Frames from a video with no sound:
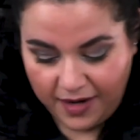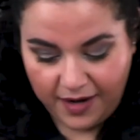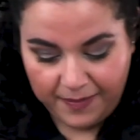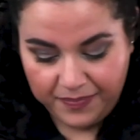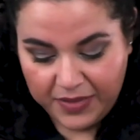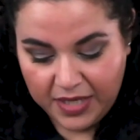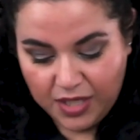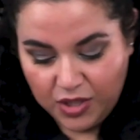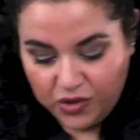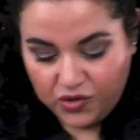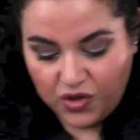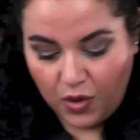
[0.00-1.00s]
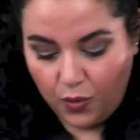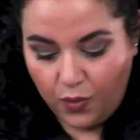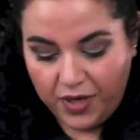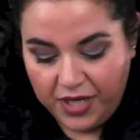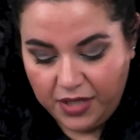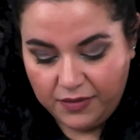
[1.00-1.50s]
All right, so
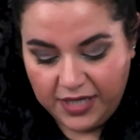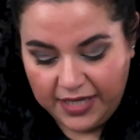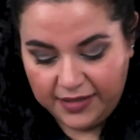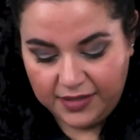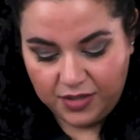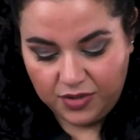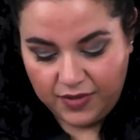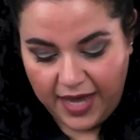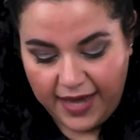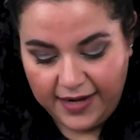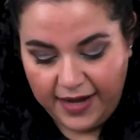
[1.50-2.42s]
what do you need to do that?